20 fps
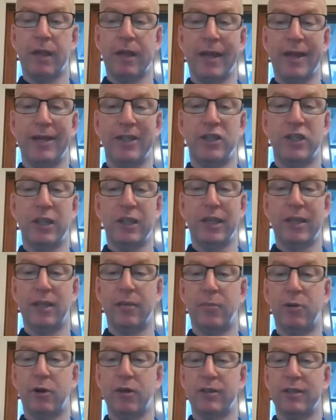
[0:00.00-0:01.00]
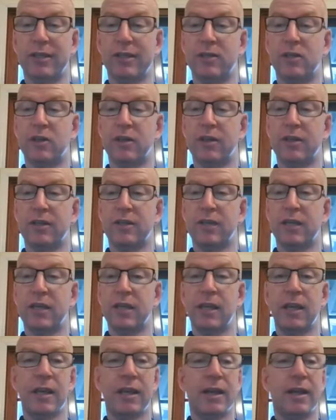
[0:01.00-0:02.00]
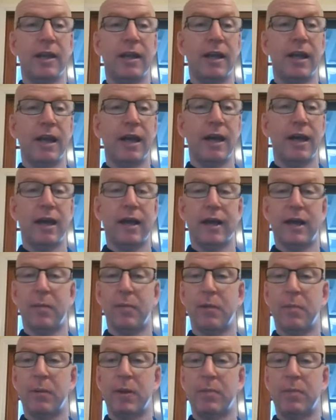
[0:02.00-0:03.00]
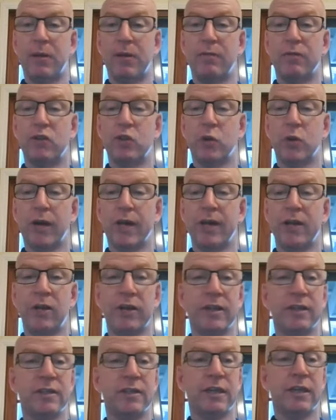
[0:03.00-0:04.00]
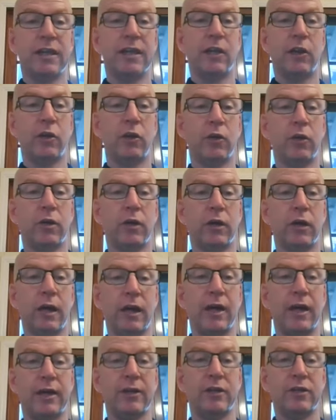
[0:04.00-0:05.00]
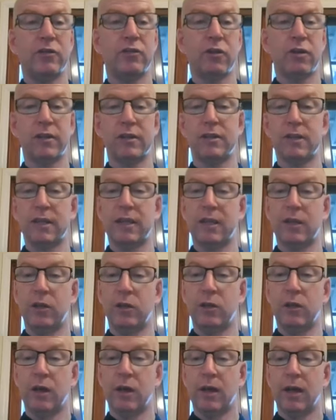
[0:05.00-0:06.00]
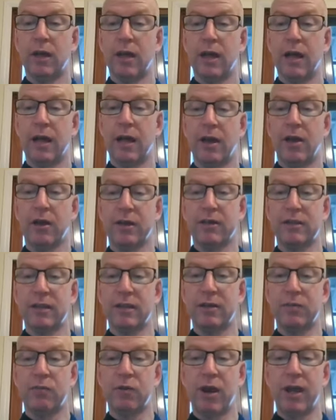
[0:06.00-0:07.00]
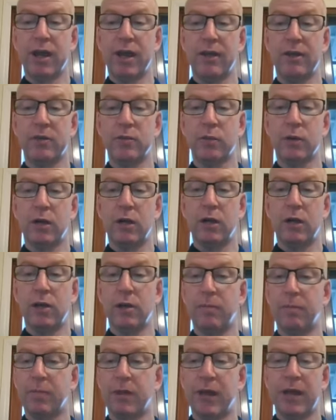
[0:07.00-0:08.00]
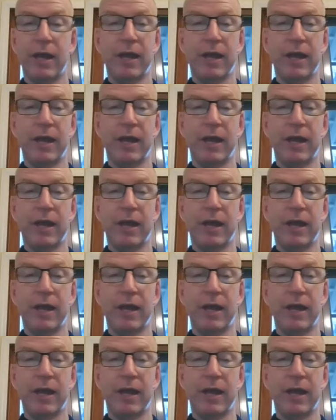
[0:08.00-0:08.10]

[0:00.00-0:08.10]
energy in the process. So I can see a couple of people have joined. I can see Luke, just trying to see, I can see Ray as well.